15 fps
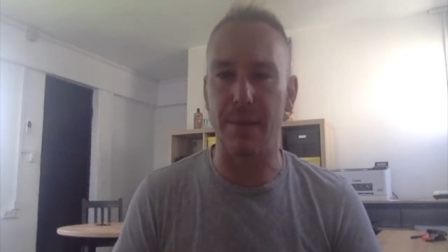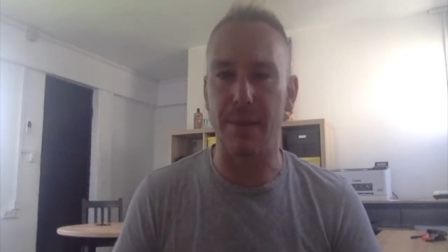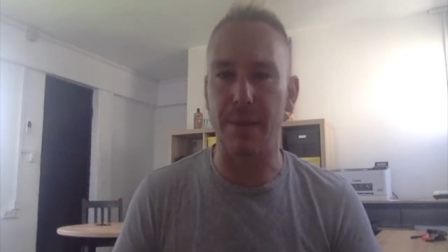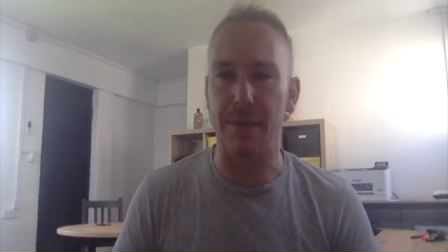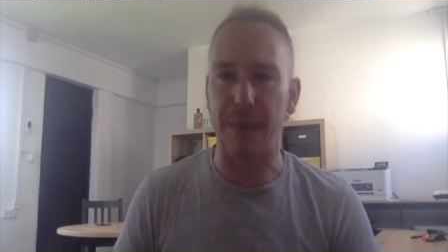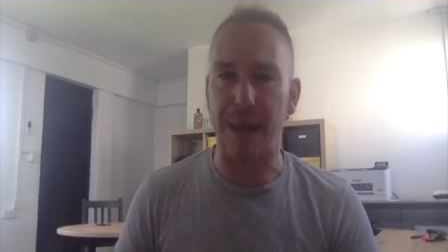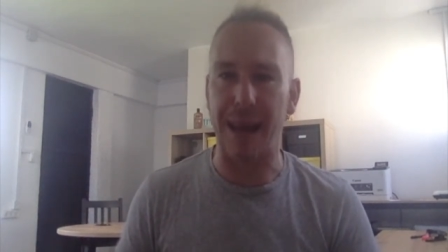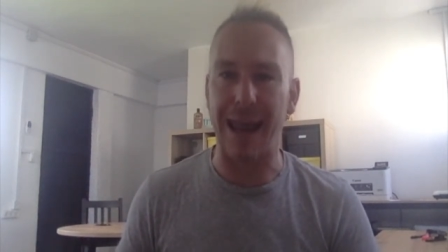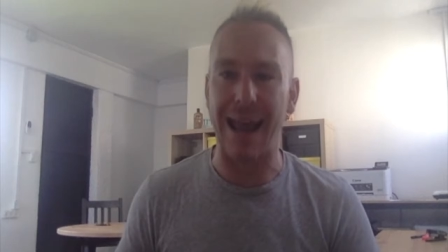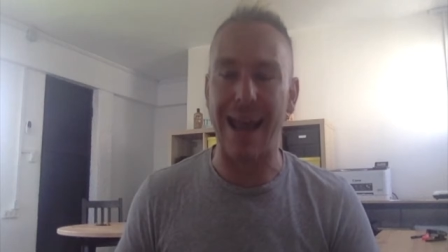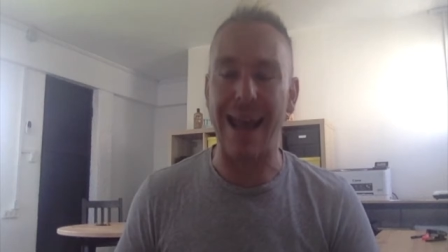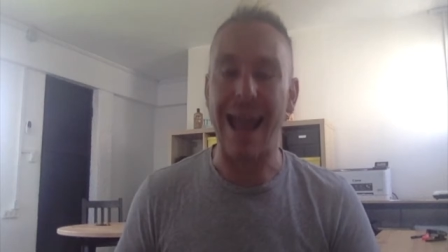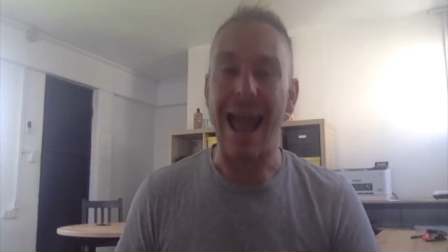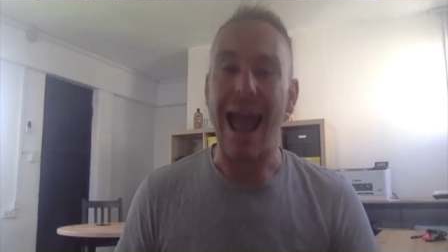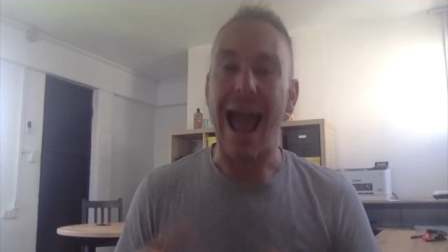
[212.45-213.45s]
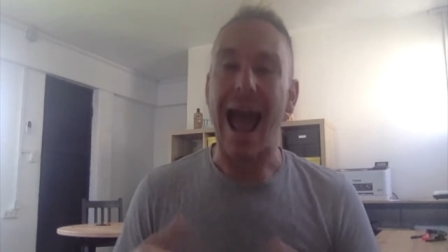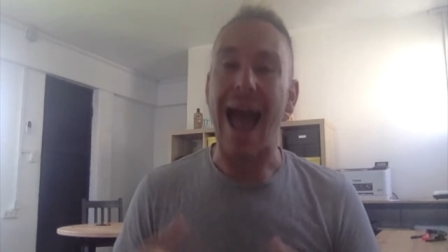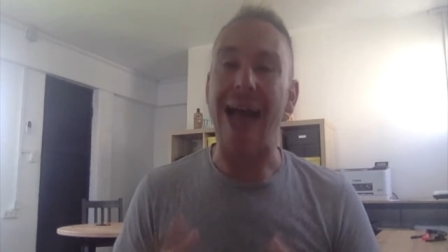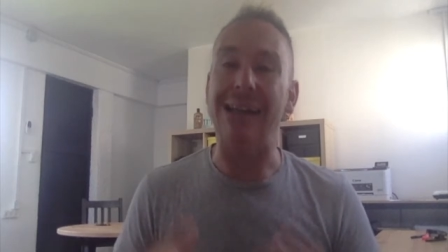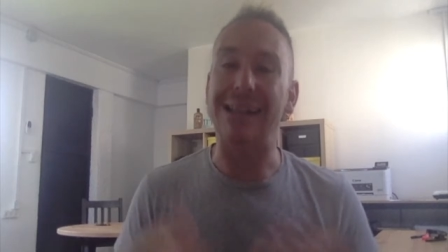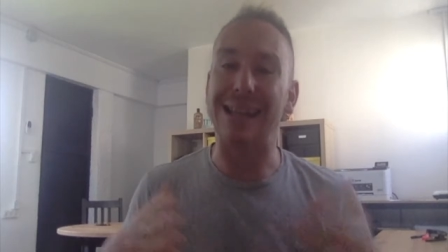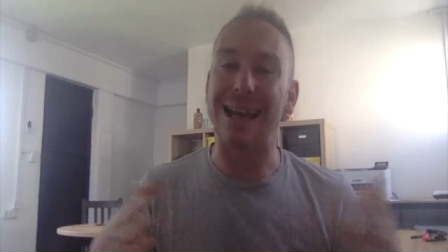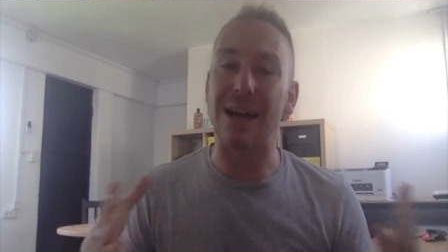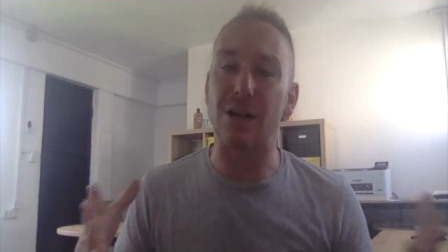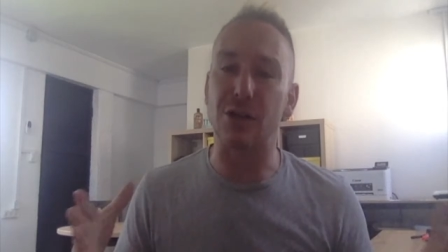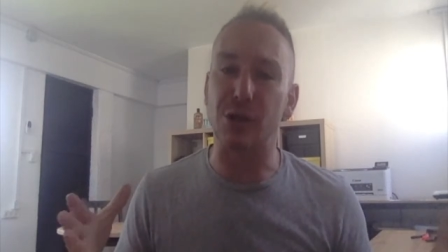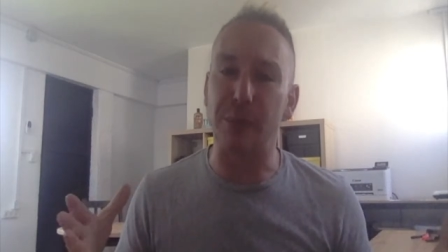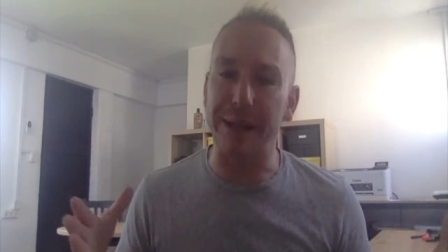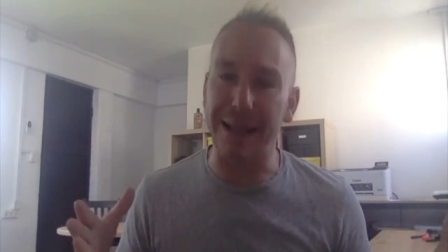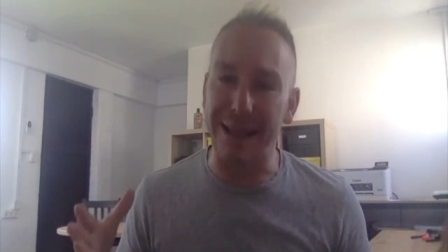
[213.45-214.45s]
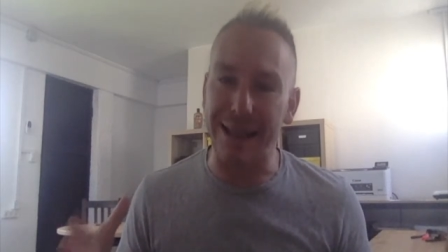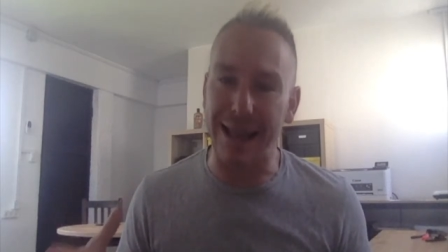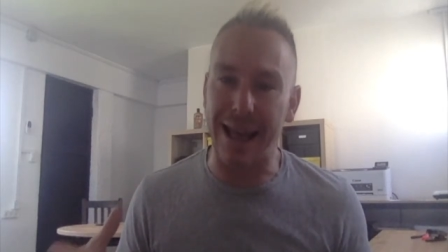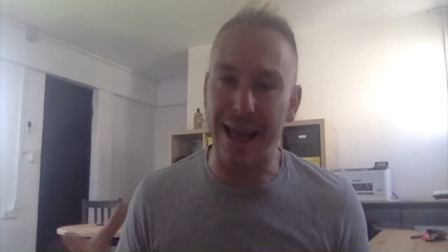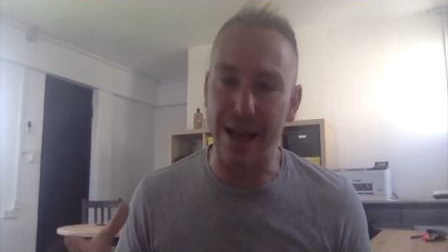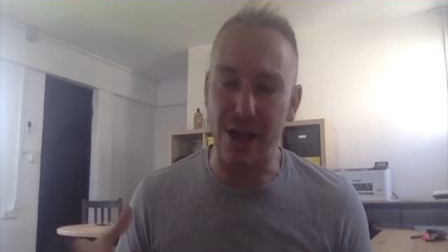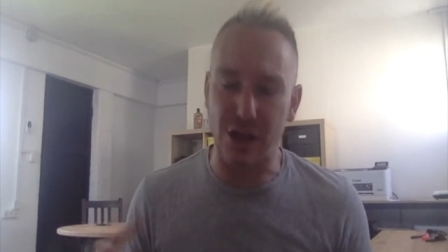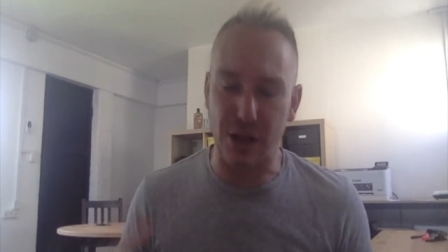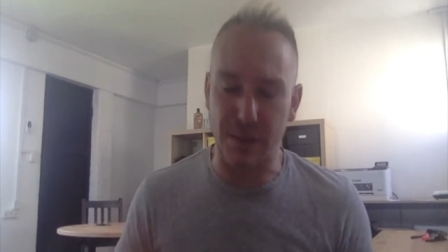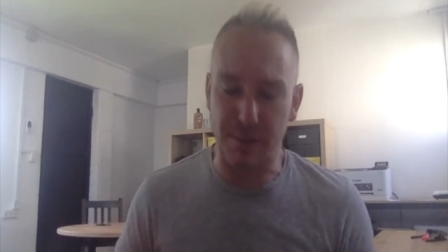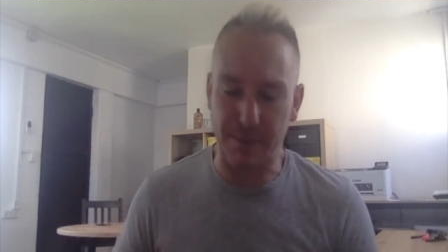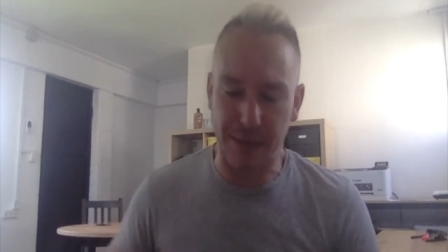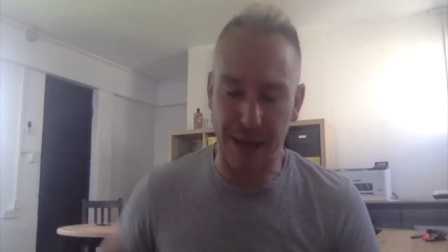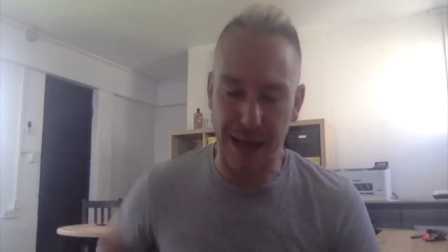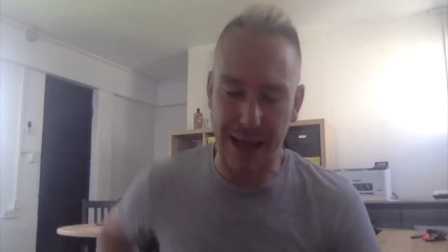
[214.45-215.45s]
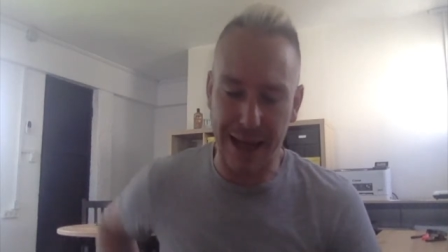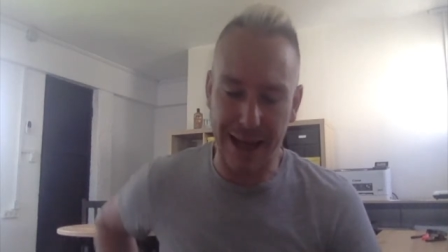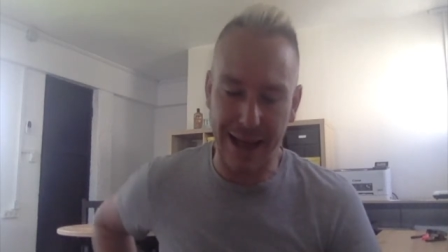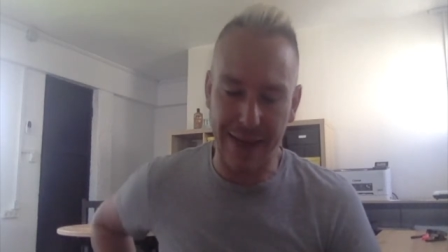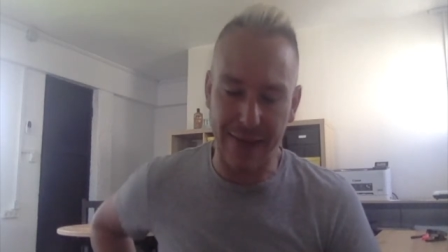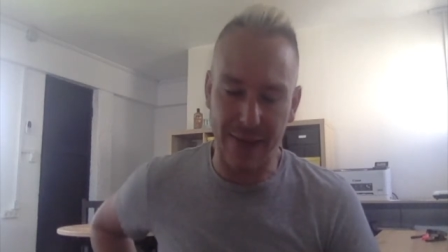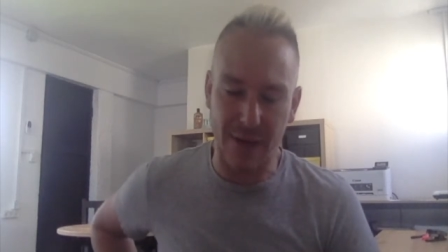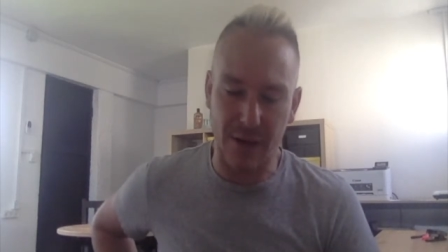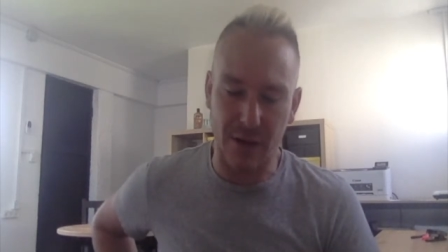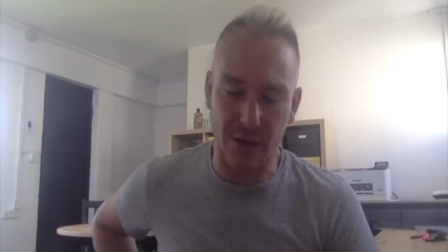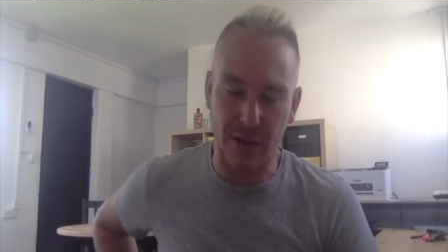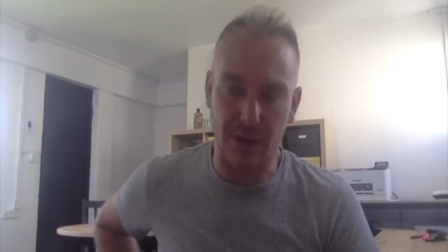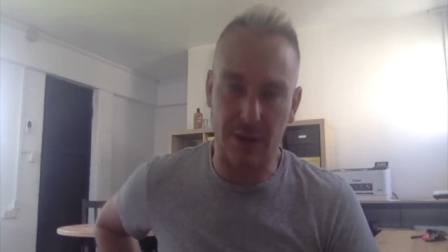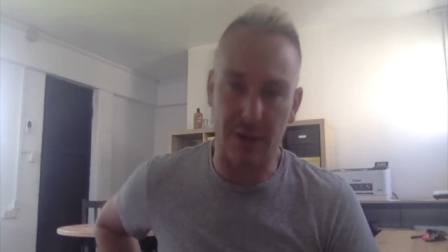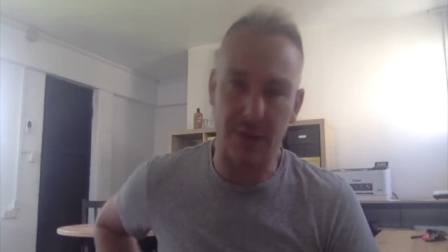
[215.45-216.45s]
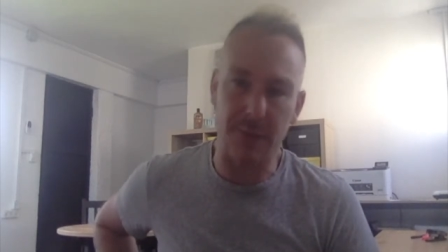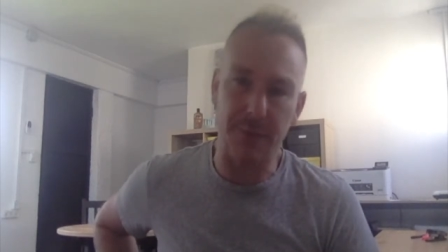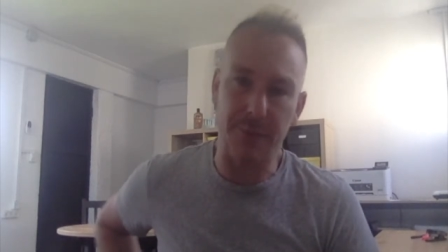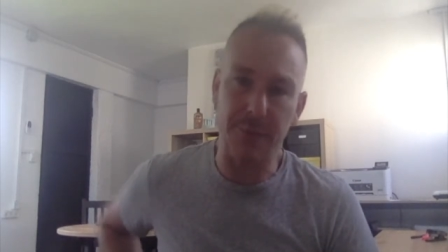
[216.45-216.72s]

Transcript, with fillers: the play and how to engage in play in the garden.